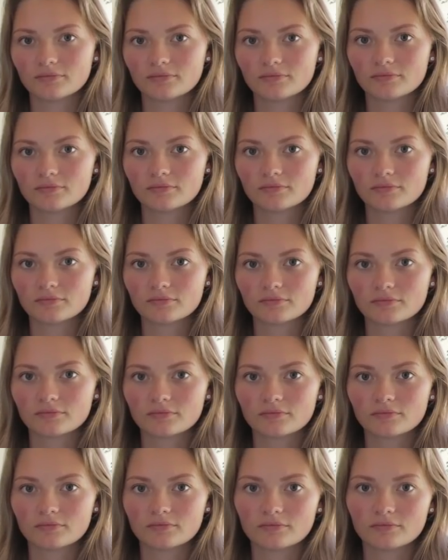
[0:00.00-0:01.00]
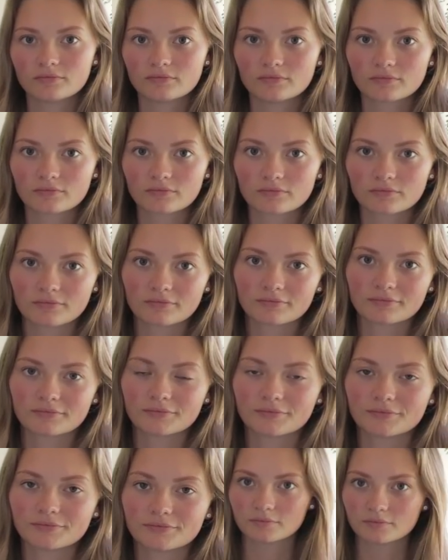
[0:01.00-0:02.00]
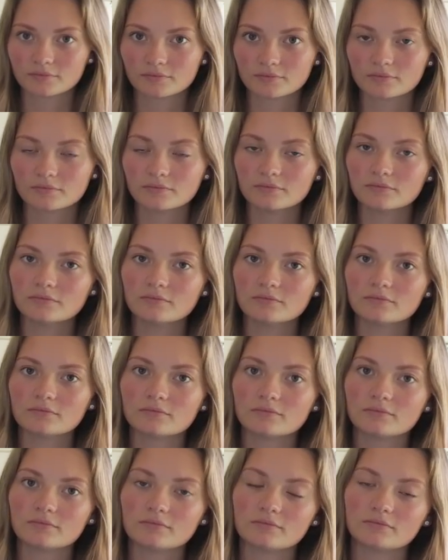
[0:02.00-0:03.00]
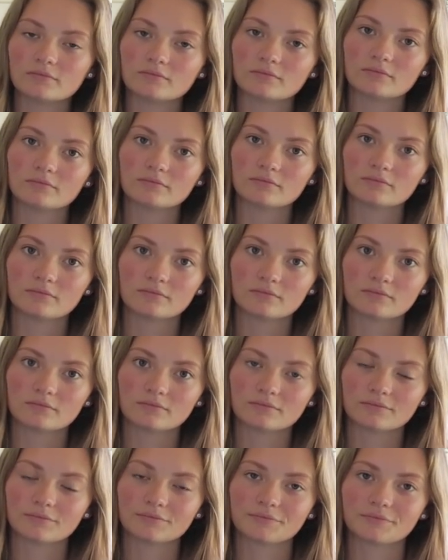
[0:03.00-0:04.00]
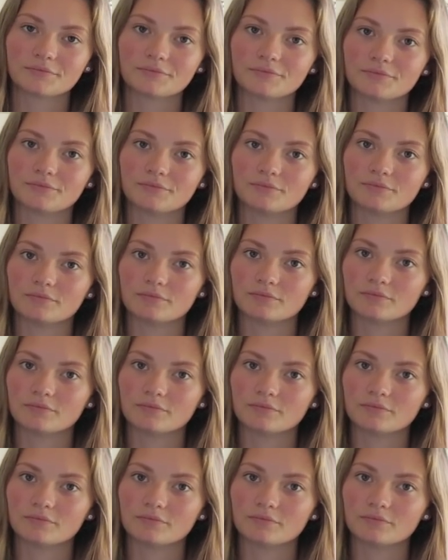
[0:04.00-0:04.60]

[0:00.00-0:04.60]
(not speaking)